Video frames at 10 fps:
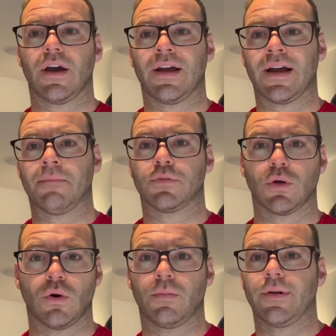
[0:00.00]
at
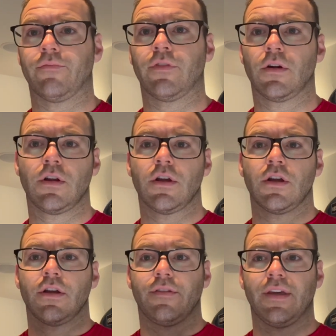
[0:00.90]
absorbing
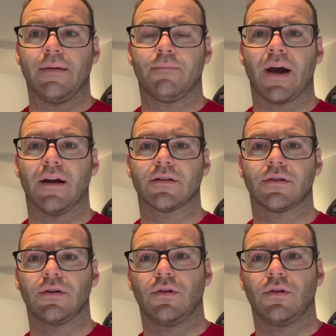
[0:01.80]
the impact.